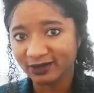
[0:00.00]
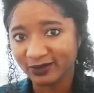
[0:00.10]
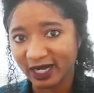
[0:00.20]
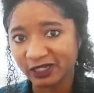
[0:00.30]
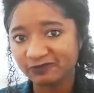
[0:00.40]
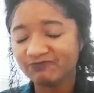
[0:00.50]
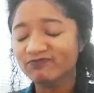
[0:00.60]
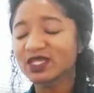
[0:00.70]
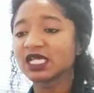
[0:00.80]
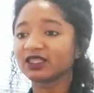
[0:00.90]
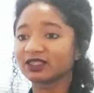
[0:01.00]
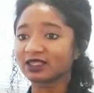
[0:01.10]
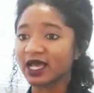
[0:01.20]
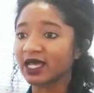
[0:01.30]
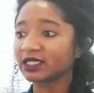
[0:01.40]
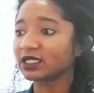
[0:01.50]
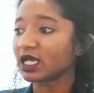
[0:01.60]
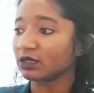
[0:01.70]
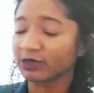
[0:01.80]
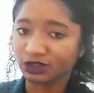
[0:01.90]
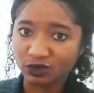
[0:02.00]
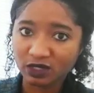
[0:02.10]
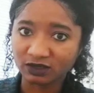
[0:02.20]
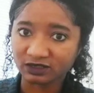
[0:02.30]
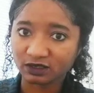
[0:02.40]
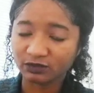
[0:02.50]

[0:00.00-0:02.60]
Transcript: right, than a mental illness.